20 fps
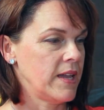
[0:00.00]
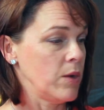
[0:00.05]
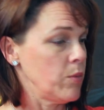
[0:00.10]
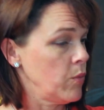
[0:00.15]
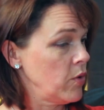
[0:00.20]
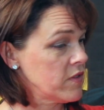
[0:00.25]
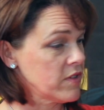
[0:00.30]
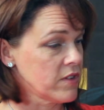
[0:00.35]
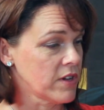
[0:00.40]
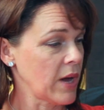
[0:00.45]
it
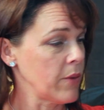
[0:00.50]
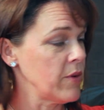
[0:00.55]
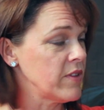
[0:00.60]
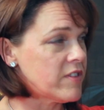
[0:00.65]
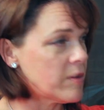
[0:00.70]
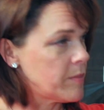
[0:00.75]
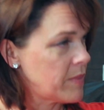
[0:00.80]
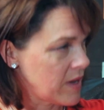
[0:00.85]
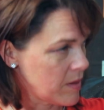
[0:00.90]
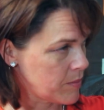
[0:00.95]
wasn't going
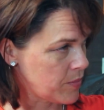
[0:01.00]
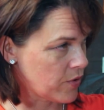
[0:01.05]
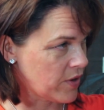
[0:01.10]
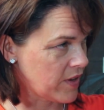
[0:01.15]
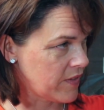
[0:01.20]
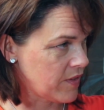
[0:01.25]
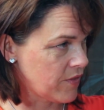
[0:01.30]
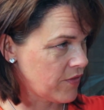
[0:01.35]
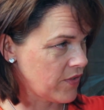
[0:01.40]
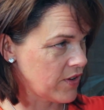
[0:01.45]
to be a book
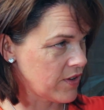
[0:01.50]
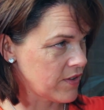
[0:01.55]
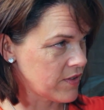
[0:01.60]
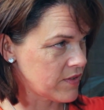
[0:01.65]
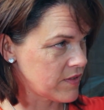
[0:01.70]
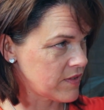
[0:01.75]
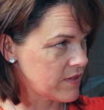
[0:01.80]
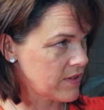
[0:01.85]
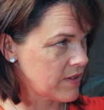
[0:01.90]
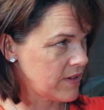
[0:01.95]
in
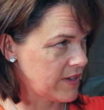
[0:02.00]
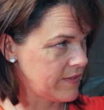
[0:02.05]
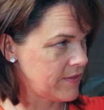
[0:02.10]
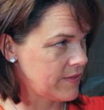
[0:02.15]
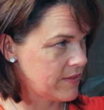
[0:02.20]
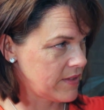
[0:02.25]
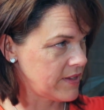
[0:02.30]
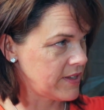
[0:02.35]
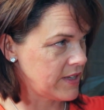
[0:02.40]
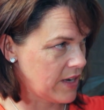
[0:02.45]

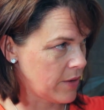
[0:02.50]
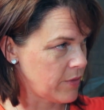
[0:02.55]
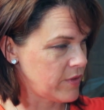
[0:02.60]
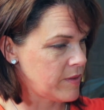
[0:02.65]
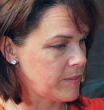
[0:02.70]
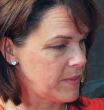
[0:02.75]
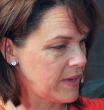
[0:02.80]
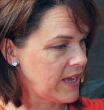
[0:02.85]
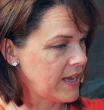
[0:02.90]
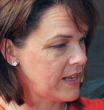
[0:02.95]

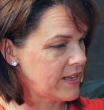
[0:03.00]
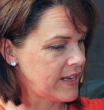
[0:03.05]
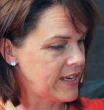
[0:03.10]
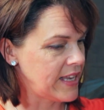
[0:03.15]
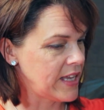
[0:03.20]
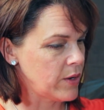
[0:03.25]
the beginning.